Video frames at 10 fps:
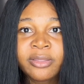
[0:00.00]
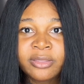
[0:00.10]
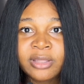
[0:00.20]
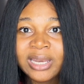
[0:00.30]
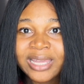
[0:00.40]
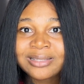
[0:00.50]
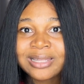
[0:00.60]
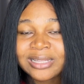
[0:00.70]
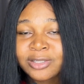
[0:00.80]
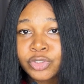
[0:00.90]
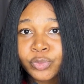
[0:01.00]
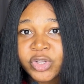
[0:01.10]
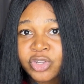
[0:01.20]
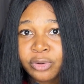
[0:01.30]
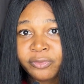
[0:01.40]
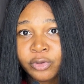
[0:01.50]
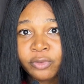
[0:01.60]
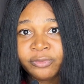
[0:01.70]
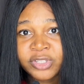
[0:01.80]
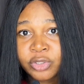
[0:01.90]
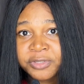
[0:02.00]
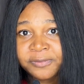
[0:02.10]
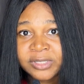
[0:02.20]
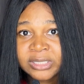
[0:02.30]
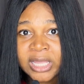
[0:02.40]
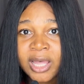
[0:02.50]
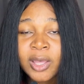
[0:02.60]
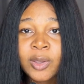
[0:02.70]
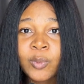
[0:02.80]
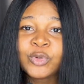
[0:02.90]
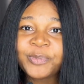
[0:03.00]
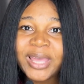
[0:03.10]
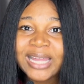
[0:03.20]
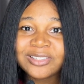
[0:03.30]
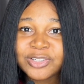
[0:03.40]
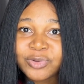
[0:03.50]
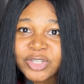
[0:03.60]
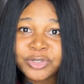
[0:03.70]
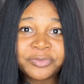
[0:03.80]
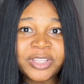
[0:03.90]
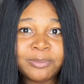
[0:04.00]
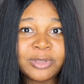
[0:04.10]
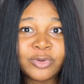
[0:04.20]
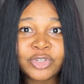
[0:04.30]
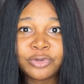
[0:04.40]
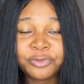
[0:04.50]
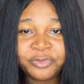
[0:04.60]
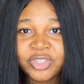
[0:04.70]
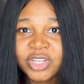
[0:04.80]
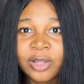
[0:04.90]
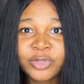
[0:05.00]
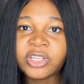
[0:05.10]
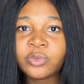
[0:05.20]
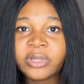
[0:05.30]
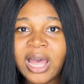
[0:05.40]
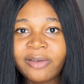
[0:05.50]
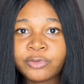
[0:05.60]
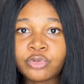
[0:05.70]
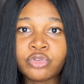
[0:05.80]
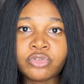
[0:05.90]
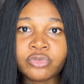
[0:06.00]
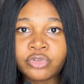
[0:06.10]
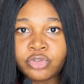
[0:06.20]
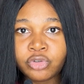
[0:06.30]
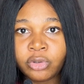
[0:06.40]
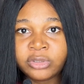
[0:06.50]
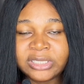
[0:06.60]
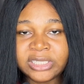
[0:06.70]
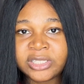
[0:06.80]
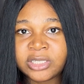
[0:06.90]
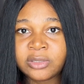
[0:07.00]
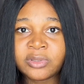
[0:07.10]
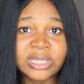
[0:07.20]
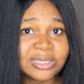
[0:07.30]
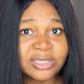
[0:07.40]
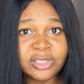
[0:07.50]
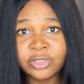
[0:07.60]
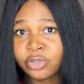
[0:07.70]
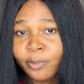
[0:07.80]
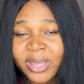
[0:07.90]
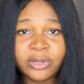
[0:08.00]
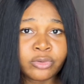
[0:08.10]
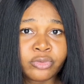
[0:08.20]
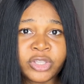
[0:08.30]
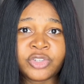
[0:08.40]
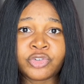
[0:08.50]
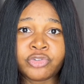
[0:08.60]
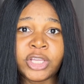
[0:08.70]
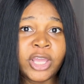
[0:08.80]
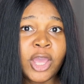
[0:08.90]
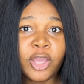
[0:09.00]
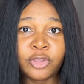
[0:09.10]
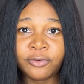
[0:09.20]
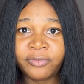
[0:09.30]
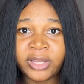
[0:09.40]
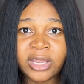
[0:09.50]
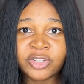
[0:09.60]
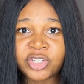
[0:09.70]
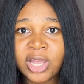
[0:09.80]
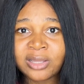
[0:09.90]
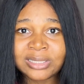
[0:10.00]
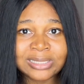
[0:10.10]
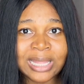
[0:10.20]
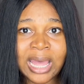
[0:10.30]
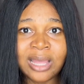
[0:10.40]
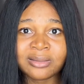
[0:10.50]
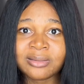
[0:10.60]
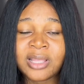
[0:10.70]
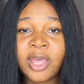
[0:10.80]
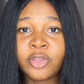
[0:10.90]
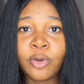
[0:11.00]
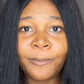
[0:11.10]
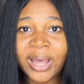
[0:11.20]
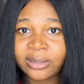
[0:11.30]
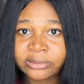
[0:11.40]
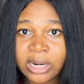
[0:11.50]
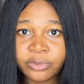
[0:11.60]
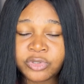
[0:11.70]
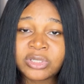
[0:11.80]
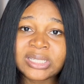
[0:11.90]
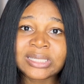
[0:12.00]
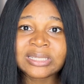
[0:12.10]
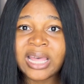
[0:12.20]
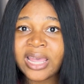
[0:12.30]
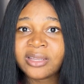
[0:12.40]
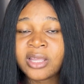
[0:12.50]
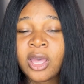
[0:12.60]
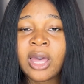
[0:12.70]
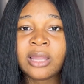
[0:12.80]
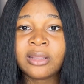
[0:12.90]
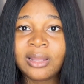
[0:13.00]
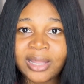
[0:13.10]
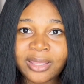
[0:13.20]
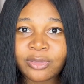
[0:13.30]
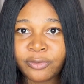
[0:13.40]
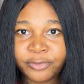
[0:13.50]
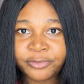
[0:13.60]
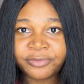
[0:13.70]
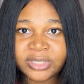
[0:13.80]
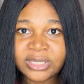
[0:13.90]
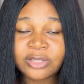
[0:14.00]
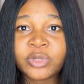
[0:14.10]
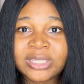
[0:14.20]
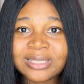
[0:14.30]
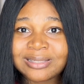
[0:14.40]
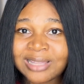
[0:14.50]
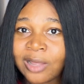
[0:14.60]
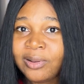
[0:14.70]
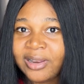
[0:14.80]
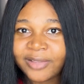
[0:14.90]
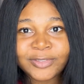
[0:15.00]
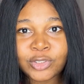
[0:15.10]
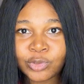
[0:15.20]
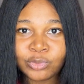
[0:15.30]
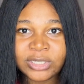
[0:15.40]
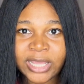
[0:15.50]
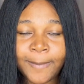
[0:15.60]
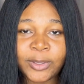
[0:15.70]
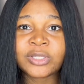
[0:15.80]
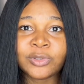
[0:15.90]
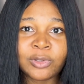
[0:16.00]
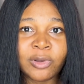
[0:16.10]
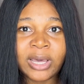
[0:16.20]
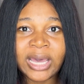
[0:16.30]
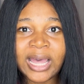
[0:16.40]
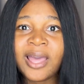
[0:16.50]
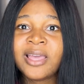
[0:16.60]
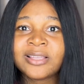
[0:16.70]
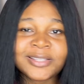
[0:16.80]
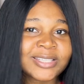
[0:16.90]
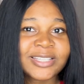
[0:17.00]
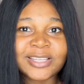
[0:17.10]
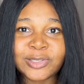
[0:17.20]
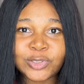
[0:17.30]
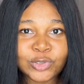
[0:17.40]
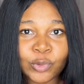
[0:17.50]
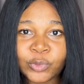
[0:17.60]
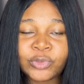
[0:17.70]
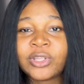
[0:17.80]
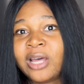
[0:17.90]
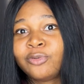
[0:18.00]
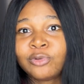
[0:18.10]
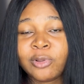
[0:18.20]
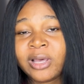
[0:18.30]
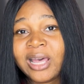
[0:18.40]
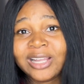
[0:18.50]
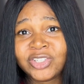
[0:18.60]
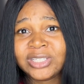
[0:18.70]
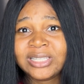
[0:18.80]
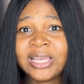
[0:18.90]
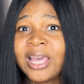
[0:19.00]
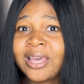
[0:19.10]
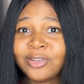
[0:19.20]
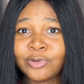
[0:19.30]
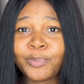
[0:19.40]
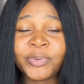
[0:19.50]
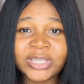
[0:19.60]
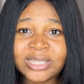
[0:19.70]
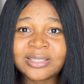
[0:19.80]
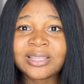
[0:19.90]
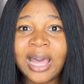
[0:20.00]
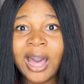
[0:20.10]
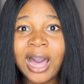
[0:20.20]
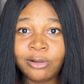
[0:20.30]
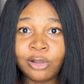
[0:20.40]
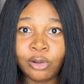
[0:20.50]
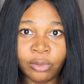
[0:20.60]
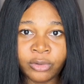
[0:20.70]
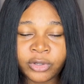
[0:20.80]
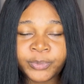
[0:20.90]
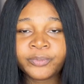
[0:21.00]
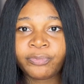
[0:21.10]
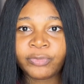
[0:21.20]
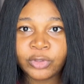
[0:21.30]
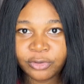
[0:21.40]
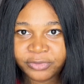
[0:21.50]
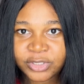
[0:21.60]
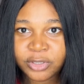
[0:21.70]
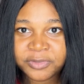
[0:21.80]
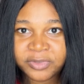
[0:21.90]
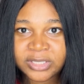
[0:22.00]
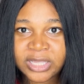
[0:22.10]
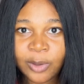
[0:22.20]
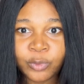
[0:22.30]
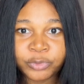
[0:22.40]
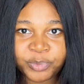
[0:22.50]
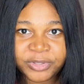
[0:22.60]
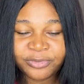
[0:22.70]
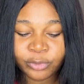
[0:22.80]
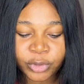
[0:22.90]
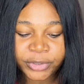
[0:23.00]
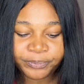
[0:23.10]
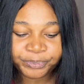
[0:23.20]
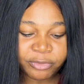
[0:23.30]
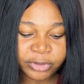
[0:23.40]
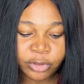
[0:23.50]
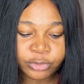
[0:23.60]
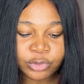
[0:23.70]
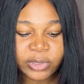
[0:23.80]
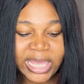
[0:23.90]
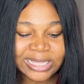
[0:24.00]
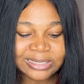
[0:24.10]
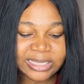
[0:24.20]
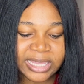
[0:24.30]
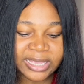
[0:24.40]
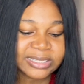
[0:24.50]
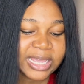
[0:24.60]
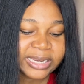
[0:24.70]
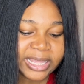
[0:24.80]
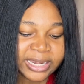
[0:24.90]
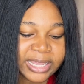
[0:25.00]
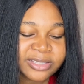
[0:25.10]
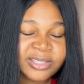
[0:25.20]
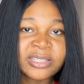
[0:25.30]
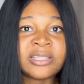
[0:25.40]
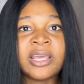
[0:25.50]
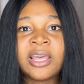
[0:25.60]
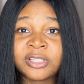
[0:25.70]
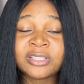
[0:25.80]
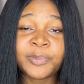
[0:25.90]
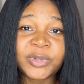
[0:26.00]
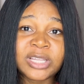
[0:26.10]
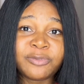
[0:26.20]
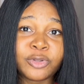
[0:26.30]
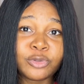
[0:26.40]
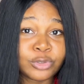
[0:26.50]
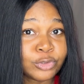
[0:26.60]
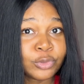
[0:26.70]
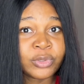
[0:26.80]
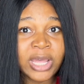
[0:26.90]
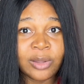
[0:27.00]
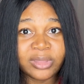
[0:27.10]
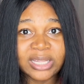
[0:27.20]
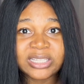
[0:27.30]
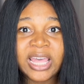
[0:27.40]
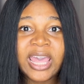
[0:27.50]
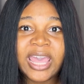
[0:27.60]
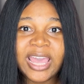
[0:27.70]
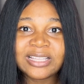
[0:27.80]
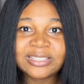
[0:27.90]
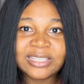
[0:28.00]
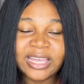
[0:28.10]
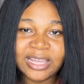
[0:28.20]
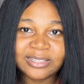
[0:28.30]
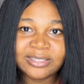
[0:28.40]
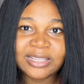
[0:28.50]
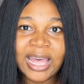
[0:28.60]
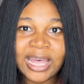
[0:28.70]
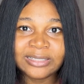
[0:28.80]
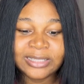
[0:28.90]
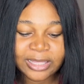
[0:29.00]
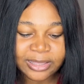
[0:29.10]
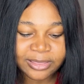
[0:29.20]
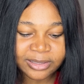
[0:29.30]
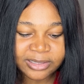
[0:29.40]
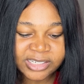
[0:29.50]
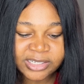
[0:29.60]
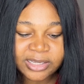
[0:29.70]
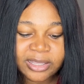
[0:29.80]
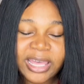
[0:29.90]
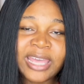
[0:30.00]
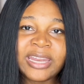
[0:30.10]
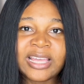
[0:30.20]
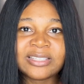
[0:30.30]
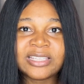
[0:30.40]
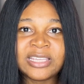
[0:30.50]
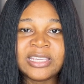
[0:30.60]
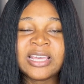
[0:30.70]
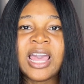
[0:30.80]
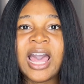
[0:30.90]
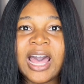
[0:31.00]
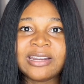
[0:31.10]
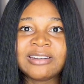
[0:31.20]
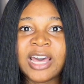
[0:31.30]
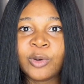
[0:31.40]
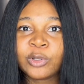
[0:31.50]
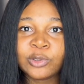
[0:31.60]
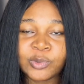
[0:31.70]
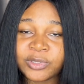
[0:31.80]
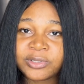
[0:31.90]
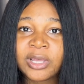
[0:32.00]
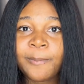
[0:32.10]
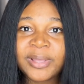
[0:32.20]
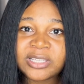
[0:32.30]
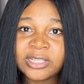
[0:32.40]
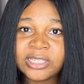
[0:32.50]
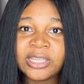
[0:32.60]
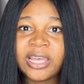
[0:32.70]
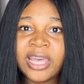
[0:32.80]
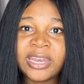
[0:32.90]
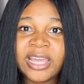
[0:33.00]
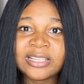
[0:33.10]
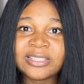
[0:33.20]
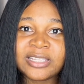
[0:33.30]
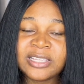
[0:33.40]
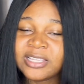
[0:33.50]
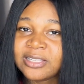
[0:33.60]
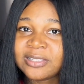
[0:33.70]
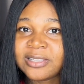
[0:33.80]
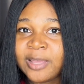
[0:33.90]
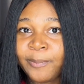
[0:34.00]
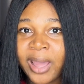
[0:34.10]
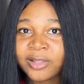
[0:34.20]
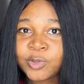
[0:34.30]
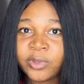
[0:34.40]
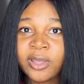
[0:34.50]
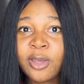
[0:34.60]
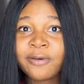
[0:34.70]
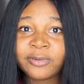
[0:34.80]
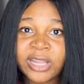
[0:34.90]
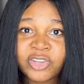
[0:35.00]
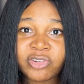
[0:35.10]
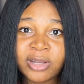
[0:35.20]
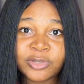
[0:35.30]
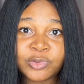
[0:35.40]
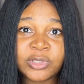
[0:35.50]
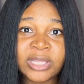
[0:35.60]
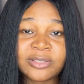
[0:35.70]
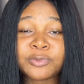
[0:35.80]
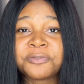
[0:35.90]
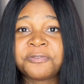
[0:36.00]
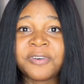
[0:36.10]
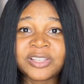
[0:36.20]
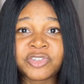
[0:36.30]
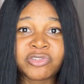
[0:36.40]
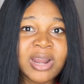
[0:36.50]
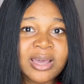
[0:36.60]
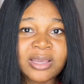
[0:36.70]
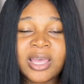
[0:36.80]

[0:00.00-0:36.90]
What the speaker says: the length, that is the duration of your visitor's visa, would be at the discretion of the immigration officials. They would have to use your details, that is your medical history, your financial stance, your background, to decide the length of your visa. So it is now left to them. It's no longer set in stone. You can no longer actually, predict how long your visitor's visa would be for. Moving on to SDS and NSC. It is important for you to know now that SDS and the NSE are now closed. Basically, NSE is a pathway for Nigerian students to fast track